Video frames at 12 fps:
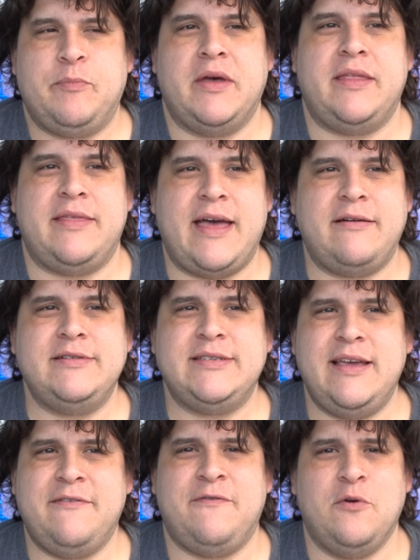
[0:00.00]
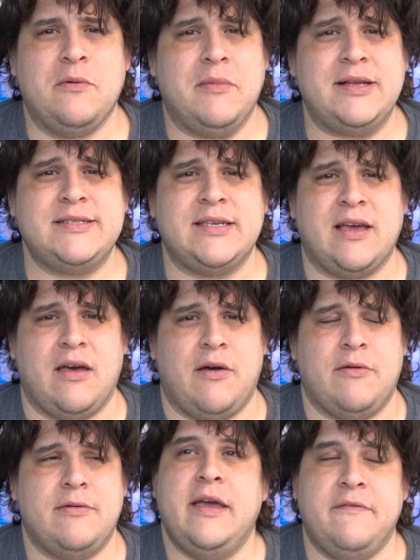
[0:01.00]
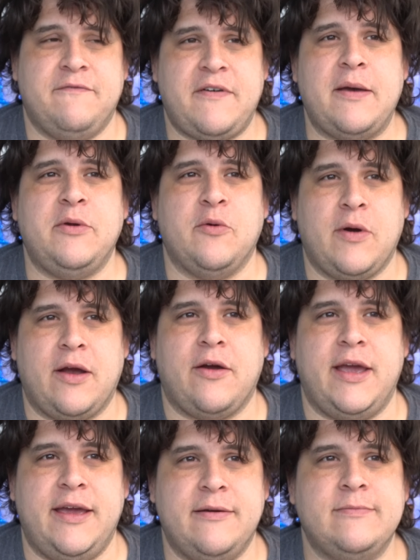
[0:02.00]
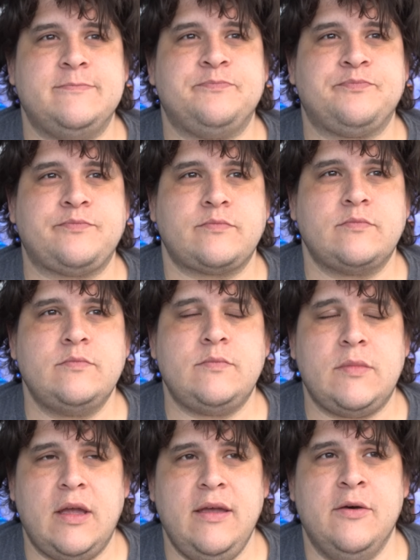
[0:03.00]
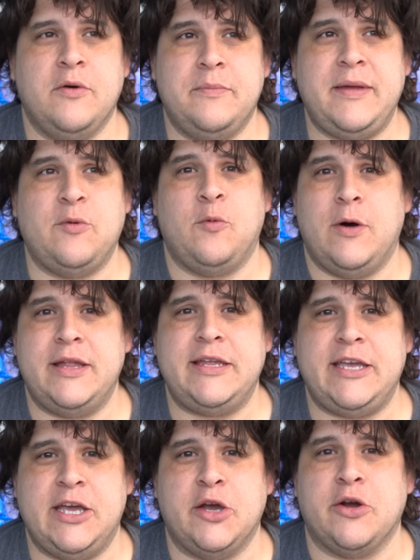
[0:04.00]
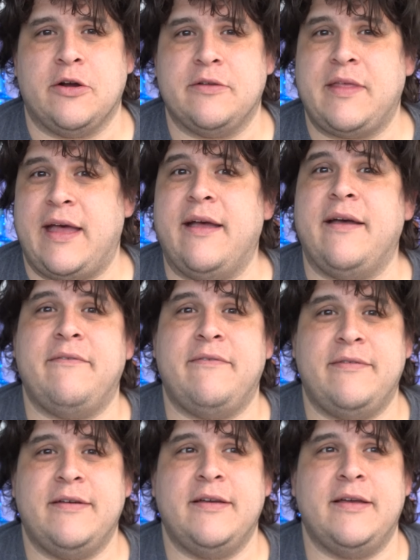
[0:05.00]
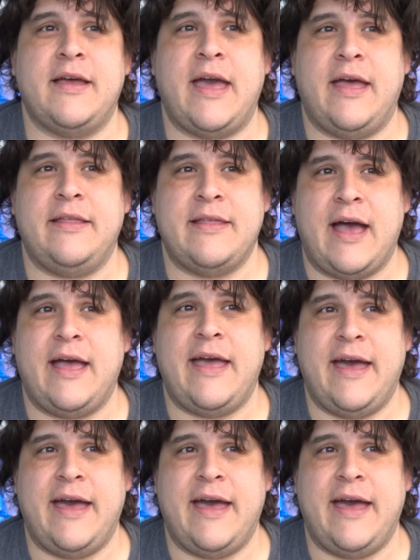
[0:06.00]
But that was like four months ago. In February, it will be one year that I've not